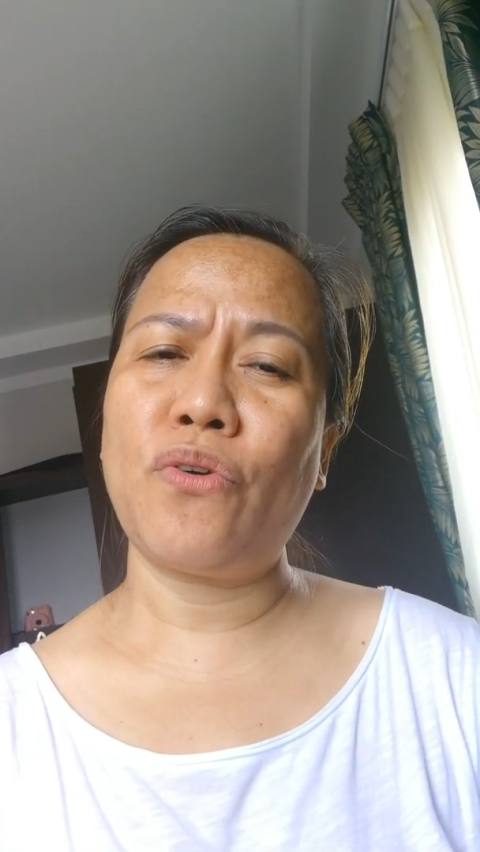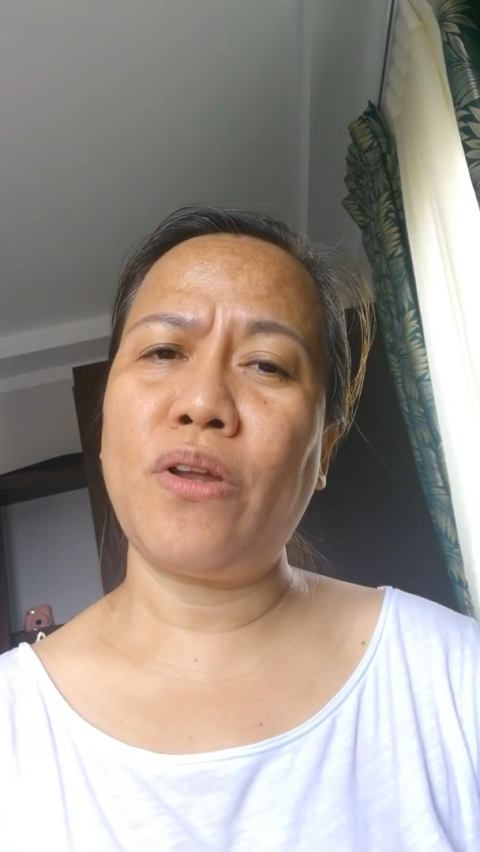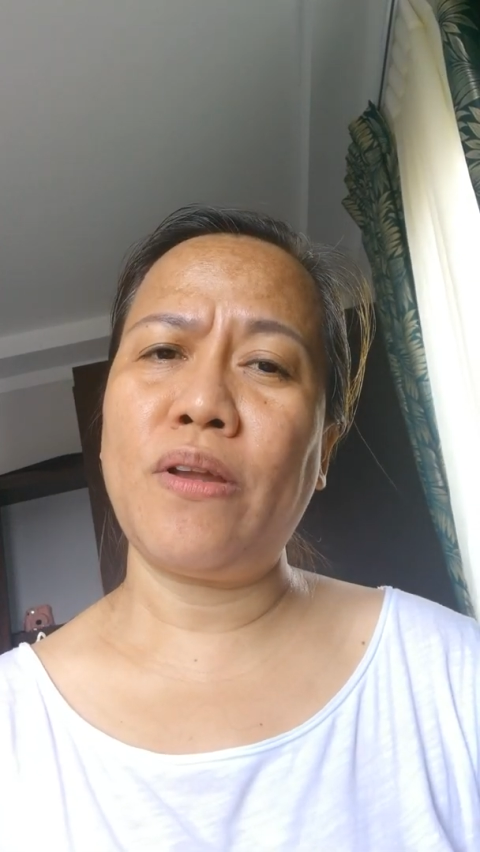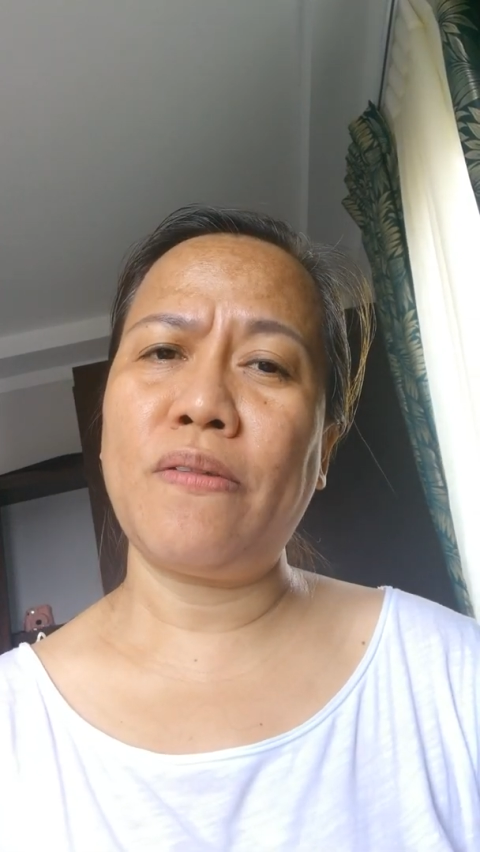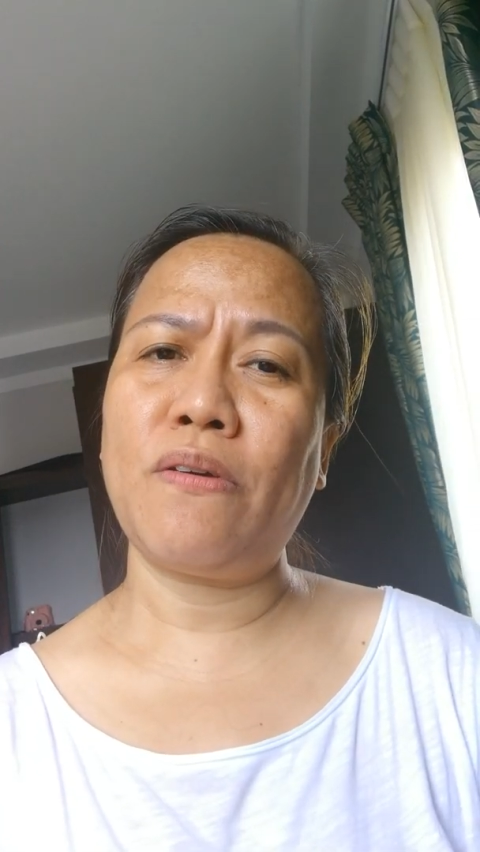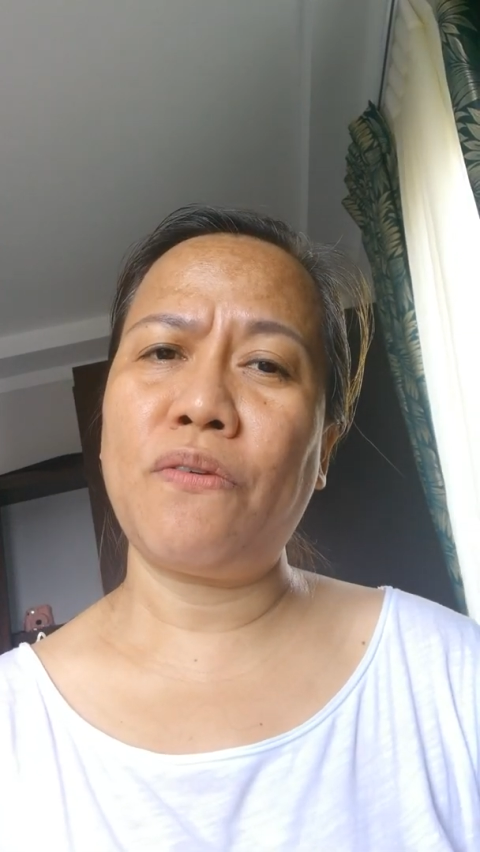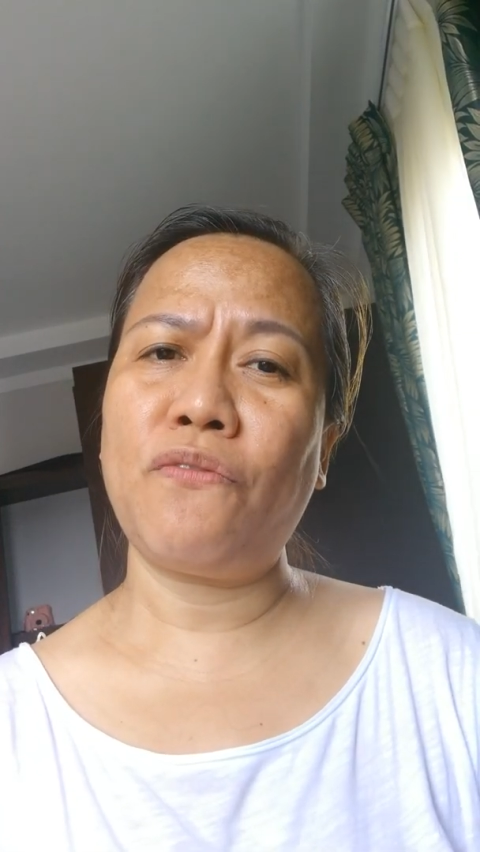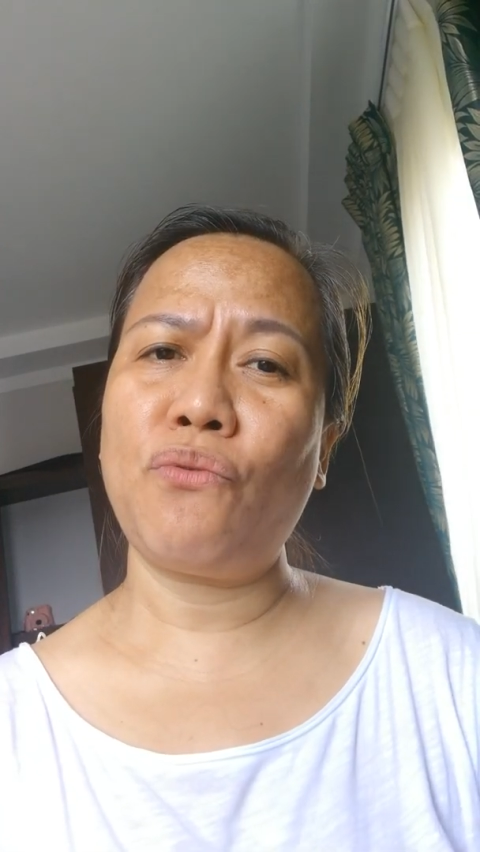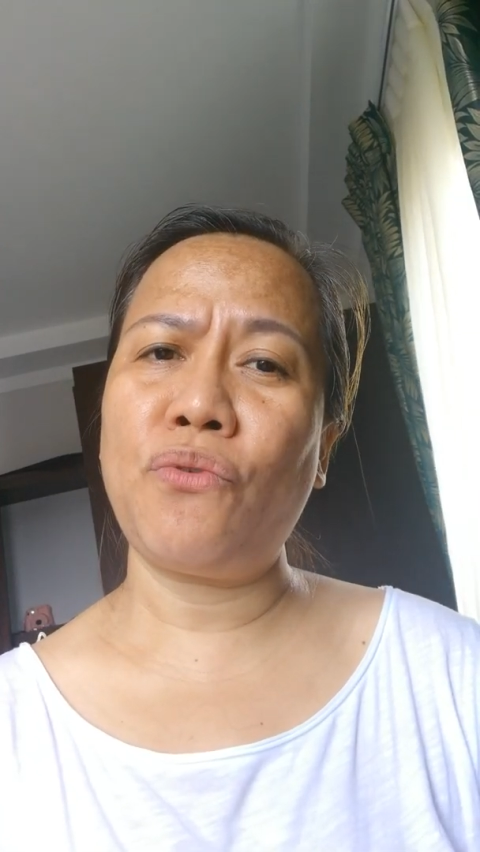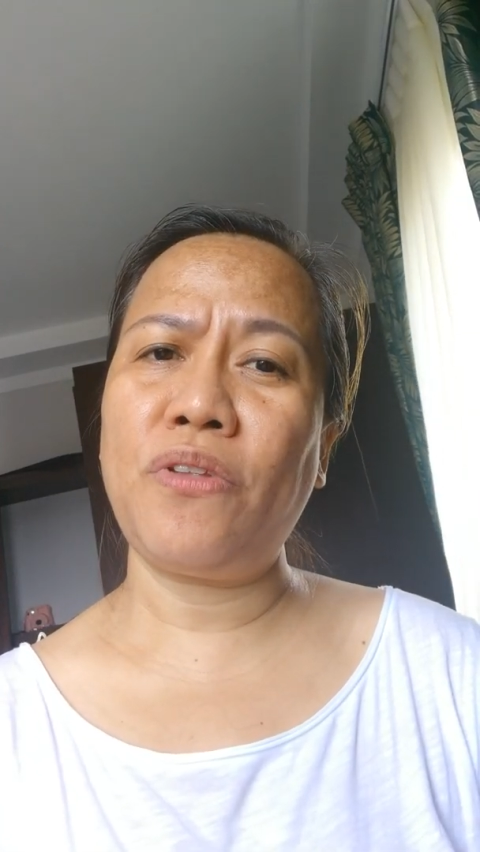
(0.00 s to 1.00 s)
another
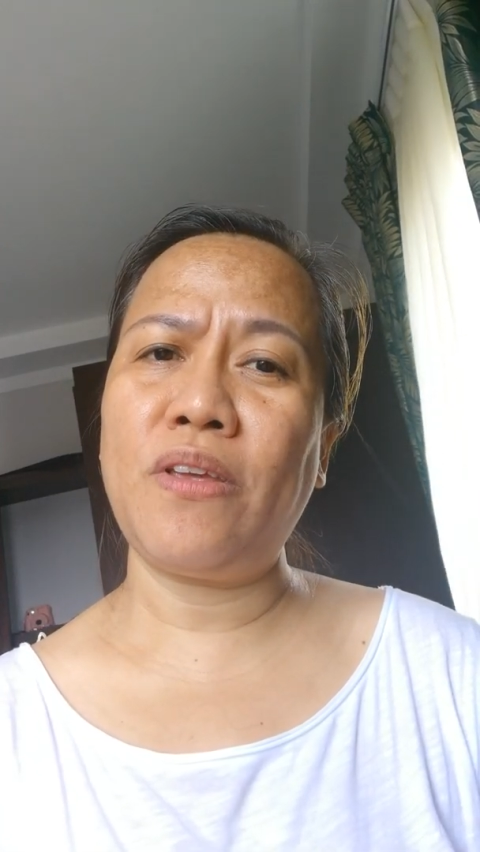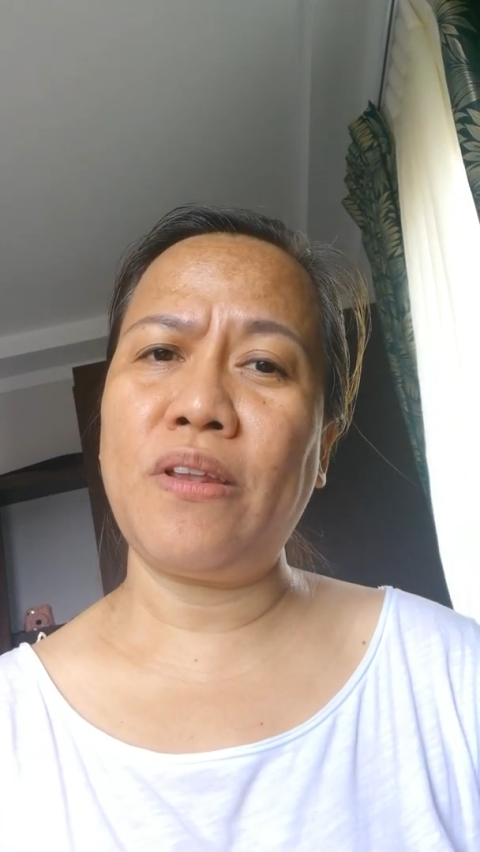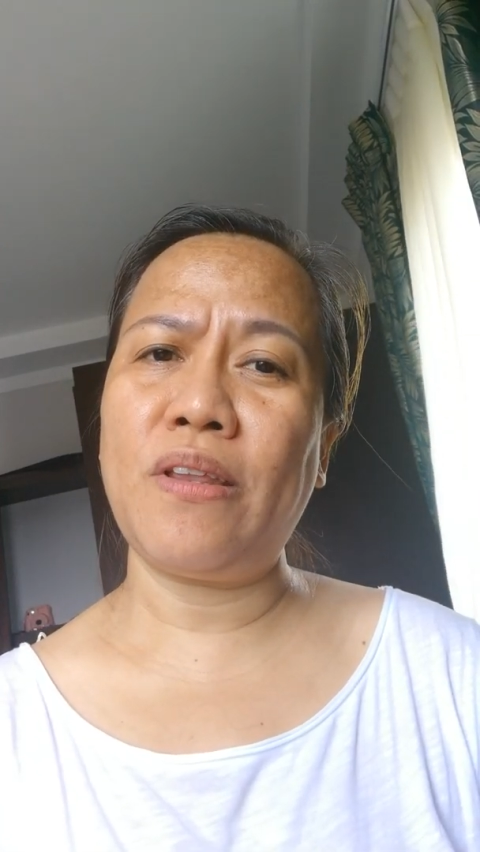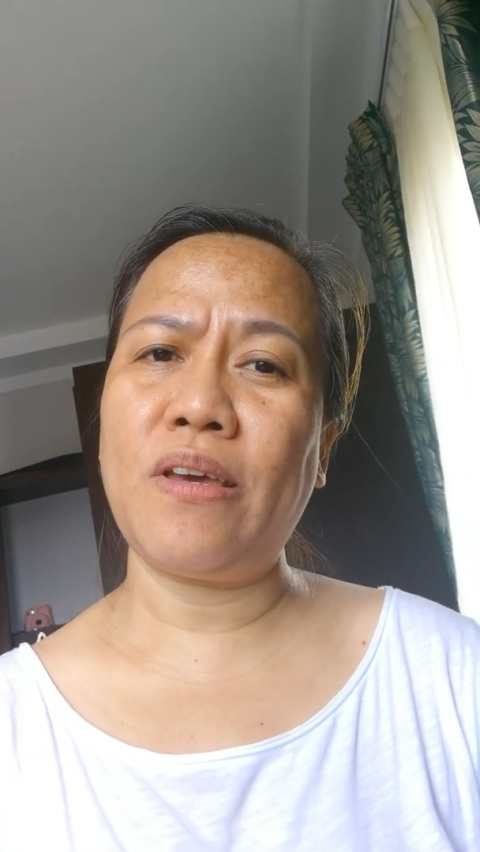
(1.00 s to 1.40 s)
14